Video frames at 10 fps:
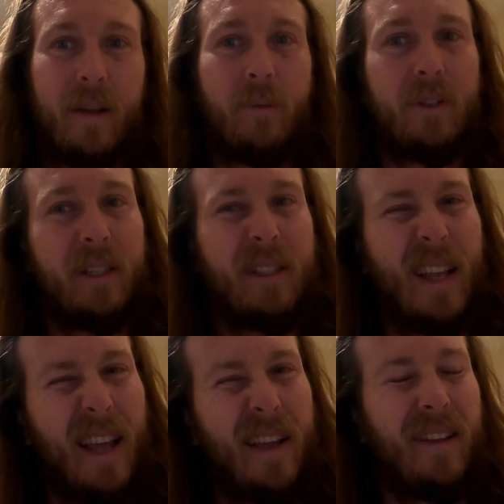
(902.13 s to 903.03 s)
It will just
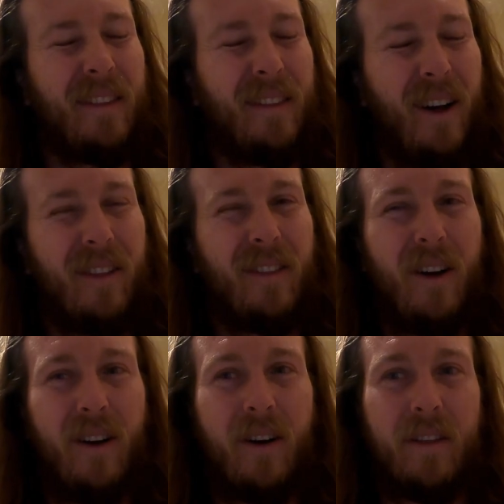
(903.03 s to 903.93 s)
take a lot
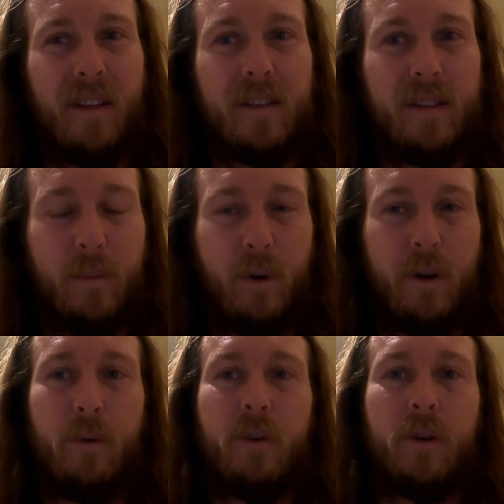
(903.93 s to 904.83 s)
longer than
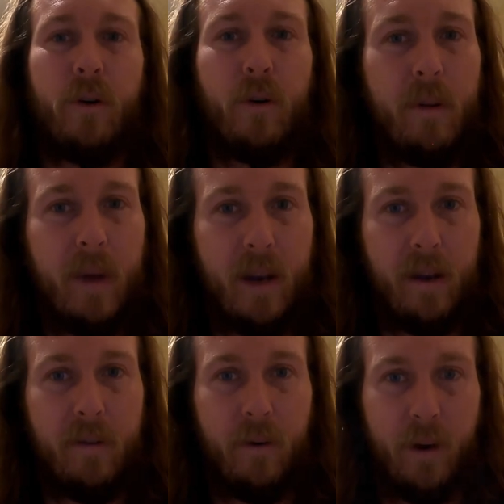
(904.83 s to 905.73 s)
someone who is
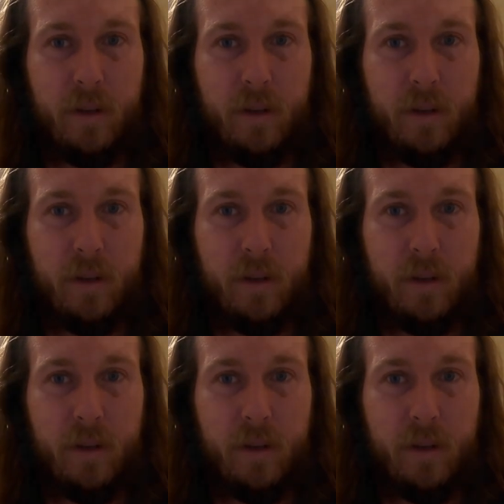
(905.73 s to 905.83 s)
cremated, for